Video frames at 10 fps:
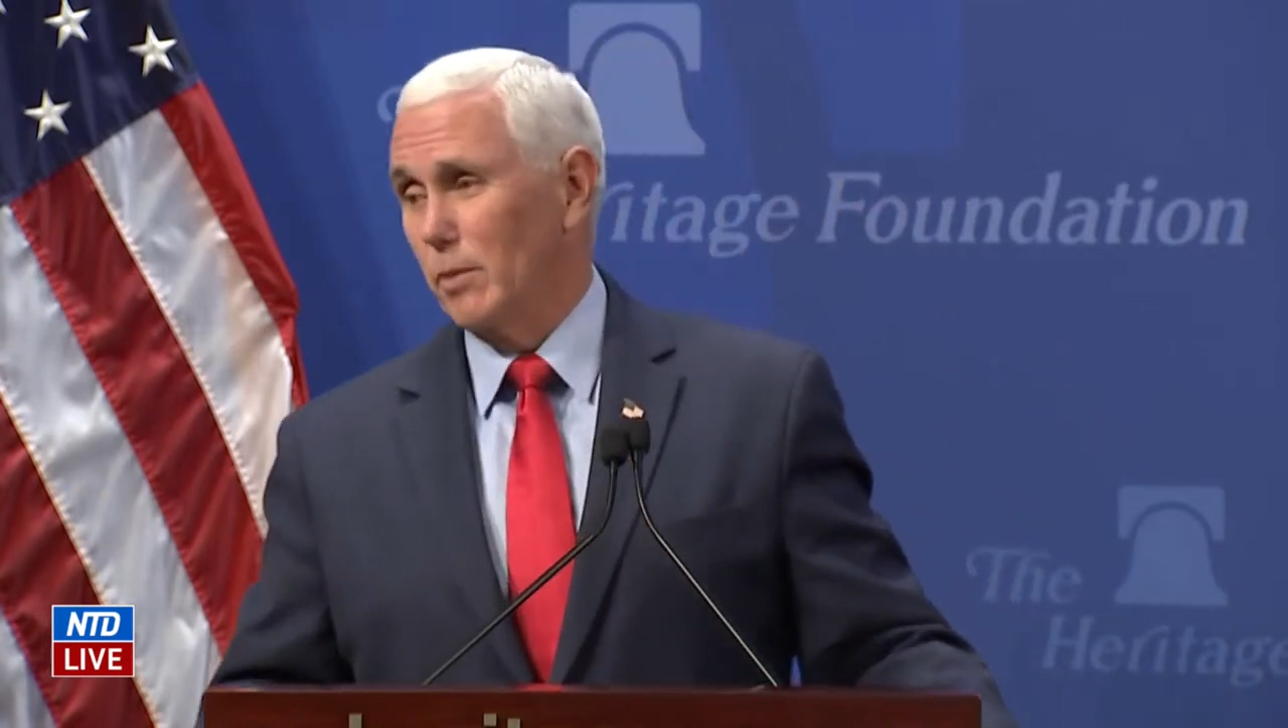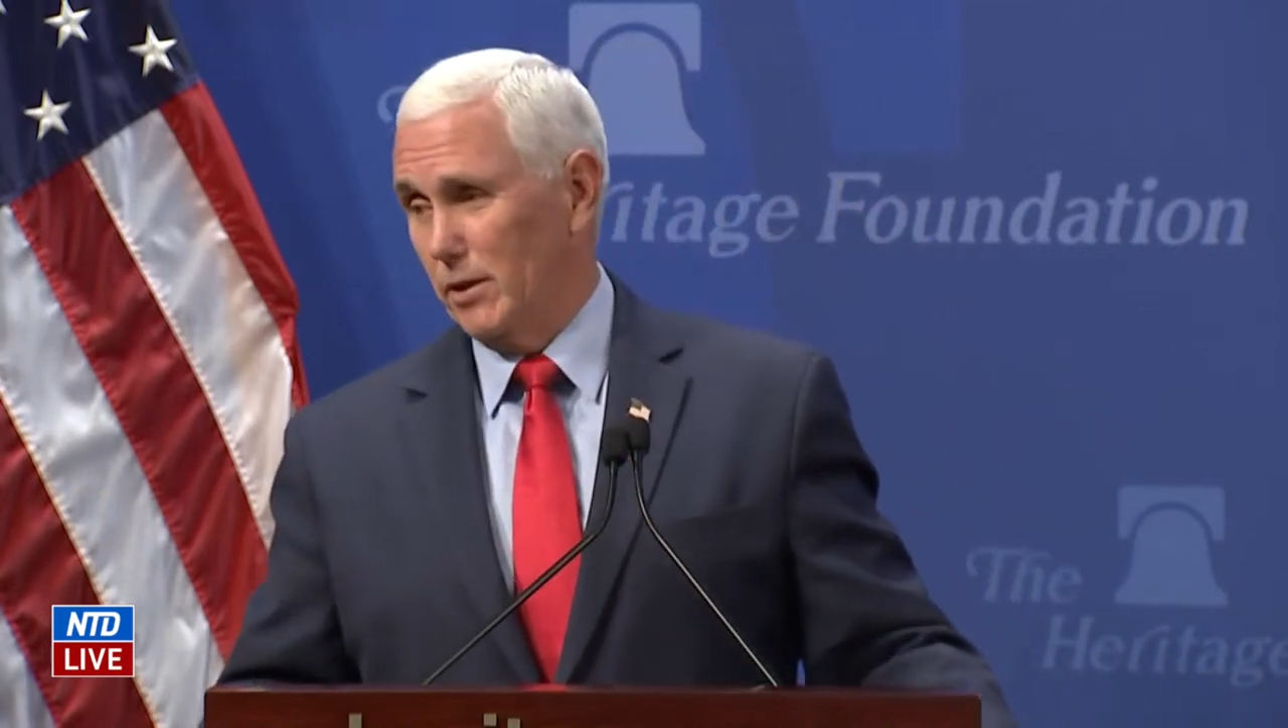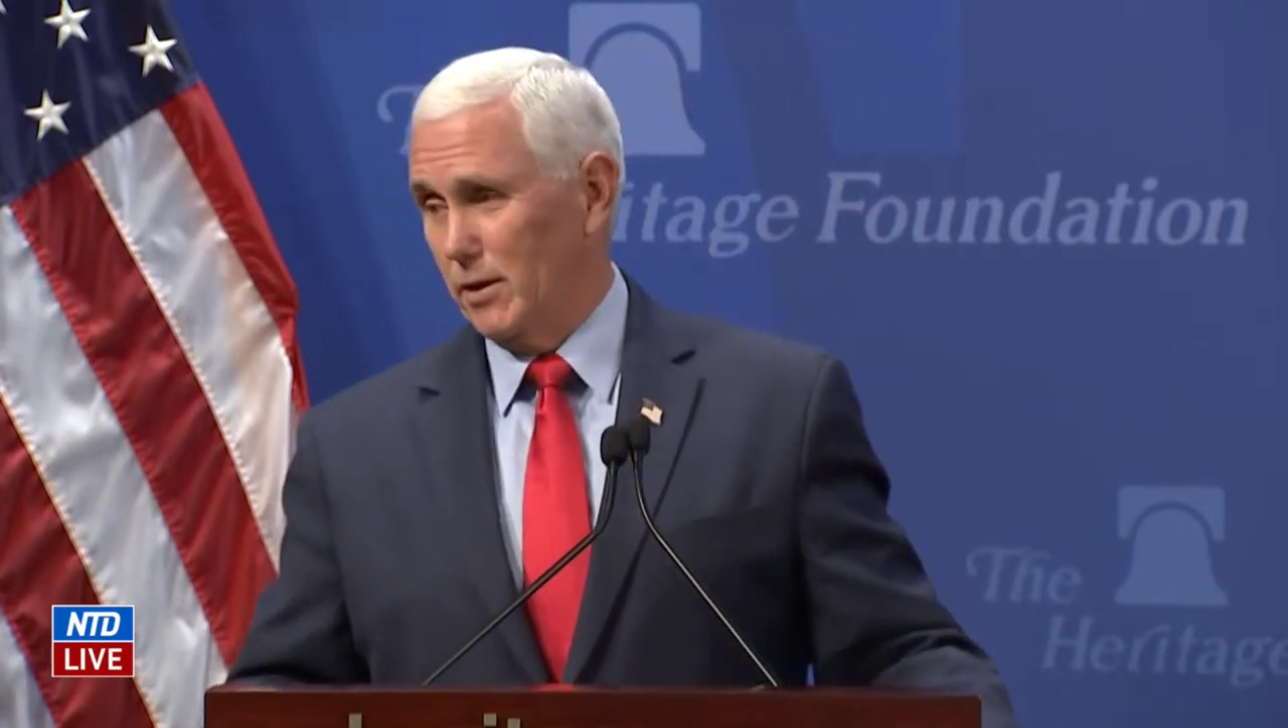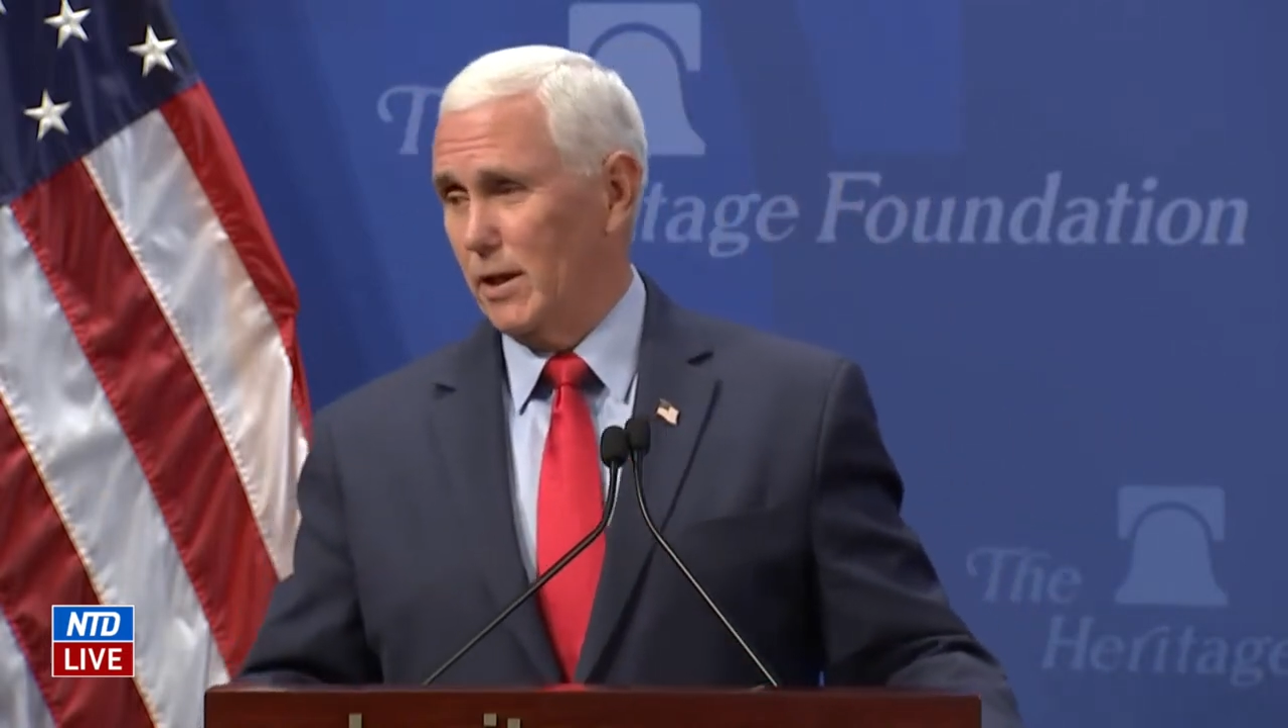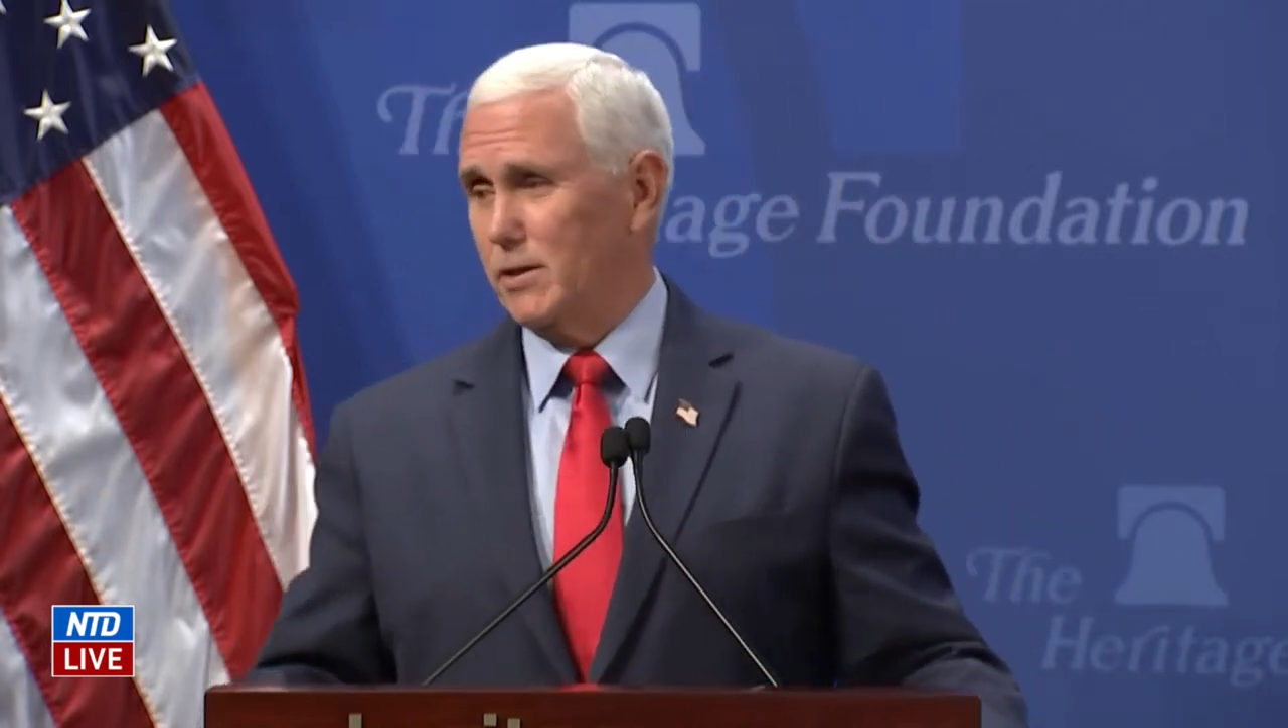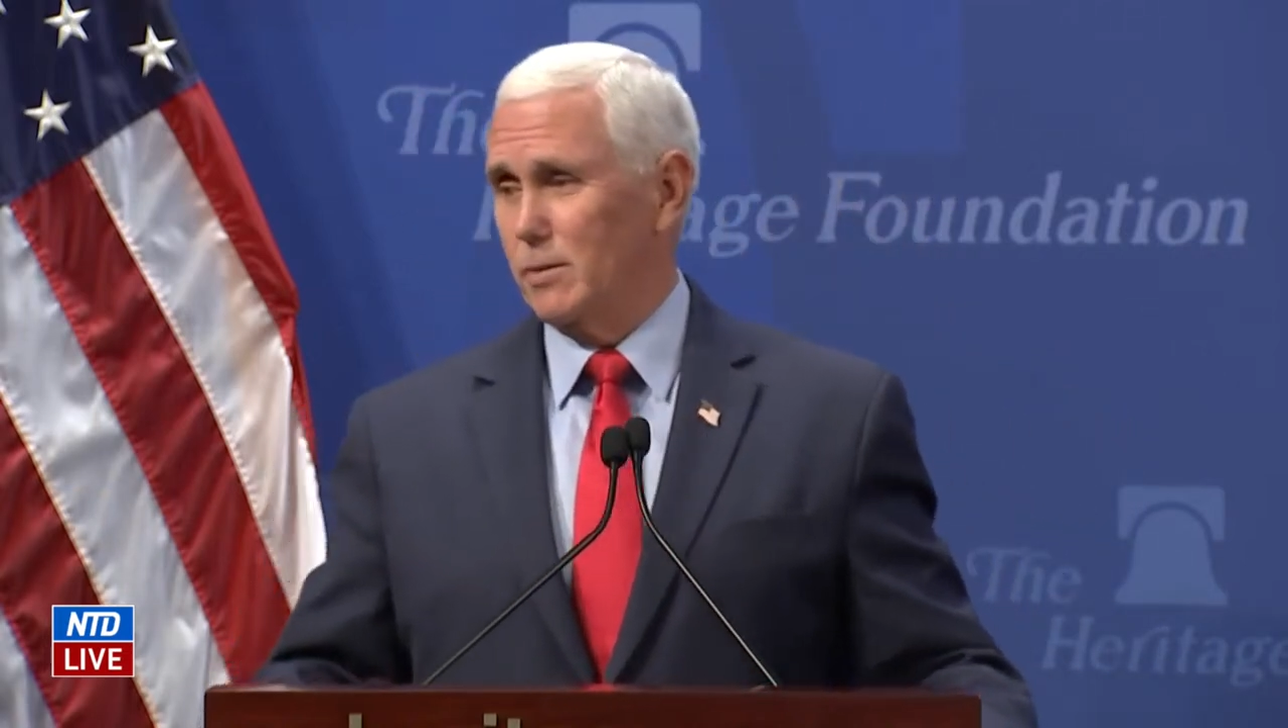a man that I